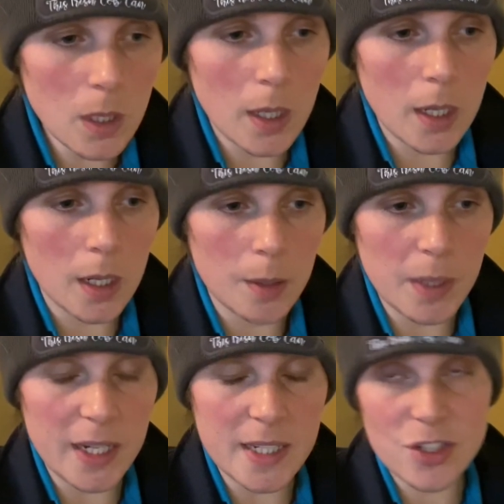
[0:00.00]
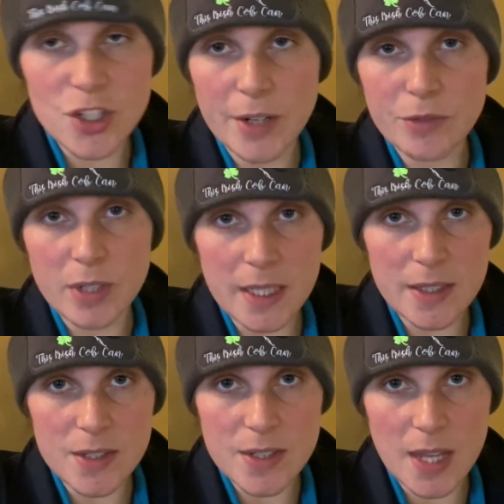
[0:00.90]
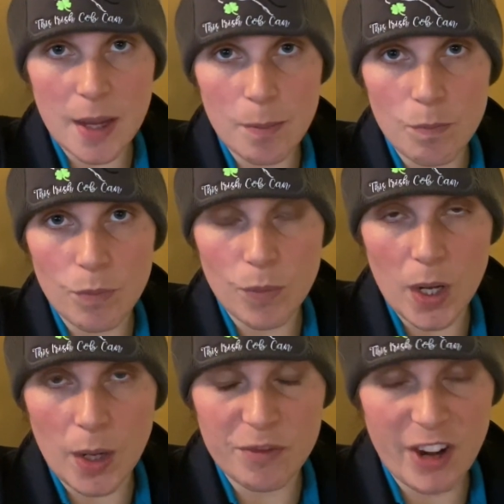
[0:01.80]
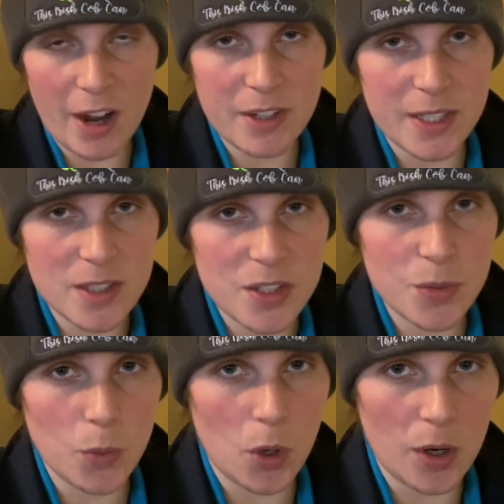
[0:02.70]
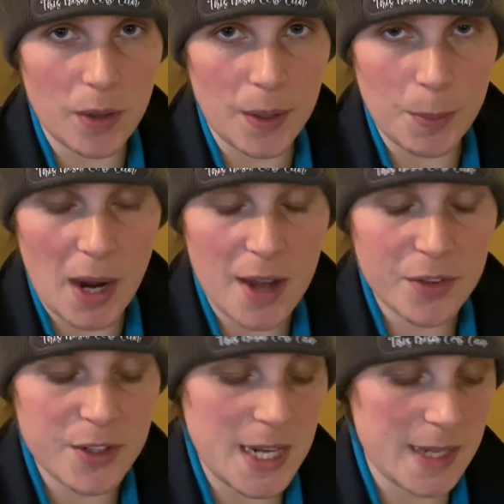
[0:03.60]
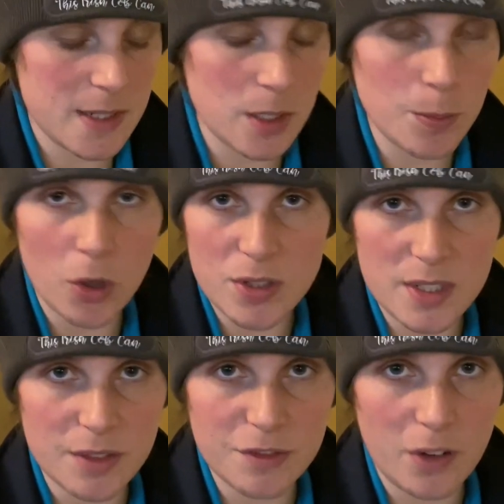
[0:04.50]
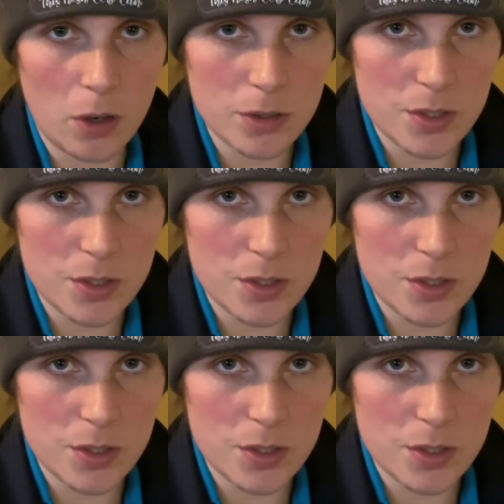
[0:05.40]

And it's generally the same variant what Arthur tested positive for.